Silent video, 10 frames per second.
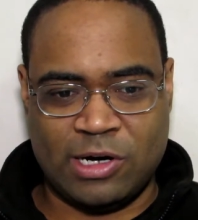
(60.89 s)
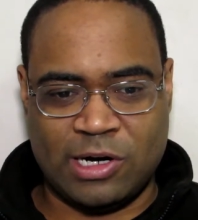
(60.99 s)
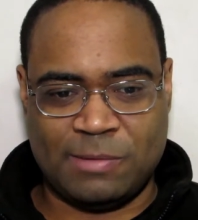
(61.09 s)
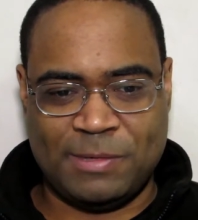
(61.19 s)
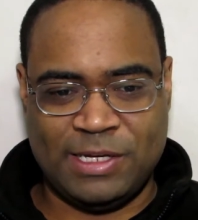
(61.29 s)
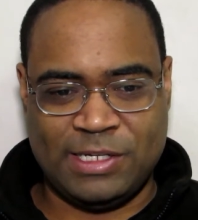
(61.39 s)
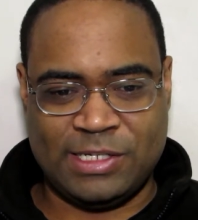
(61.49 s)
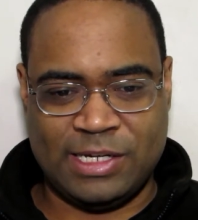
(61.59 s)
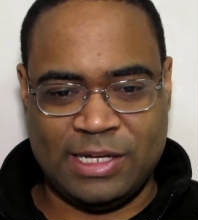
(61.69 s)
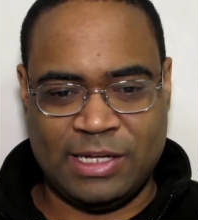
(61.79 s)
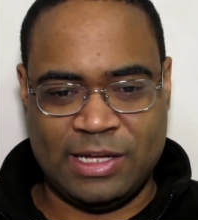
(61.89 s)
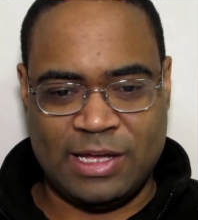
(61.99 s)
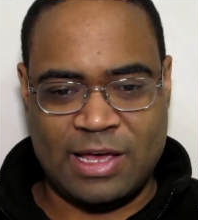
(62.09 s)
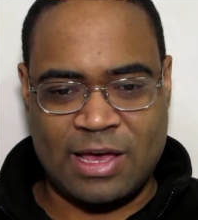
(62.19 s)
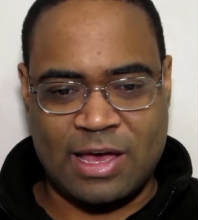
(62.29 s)
RPG,
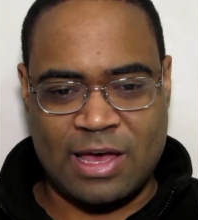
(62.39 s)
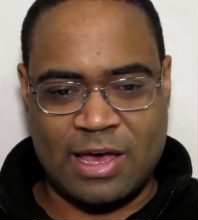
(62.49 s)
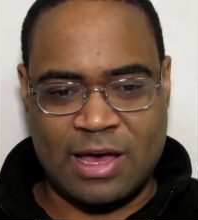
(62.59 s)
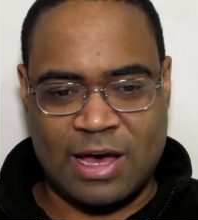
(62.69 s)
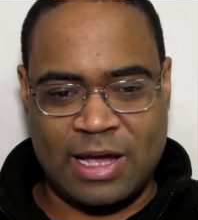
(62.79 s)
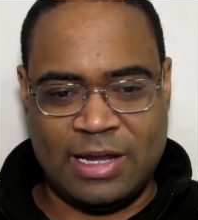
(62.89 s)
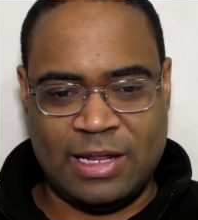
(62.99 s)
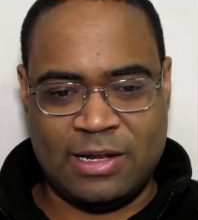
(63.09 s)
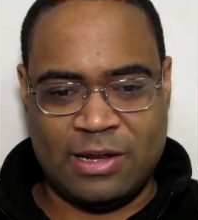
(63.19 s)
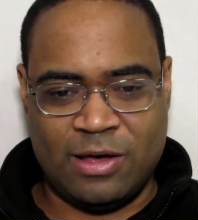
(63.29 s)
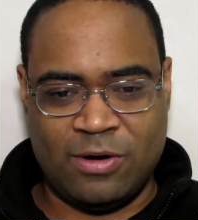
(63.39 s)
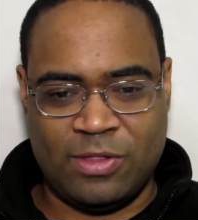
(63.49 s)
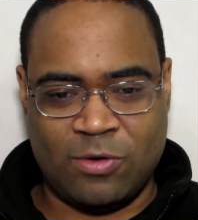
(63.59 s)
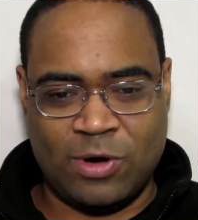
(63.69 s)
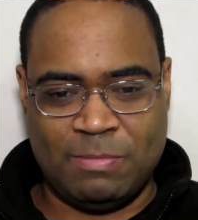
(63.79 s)
I didn't know
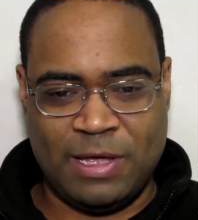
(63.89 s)
there would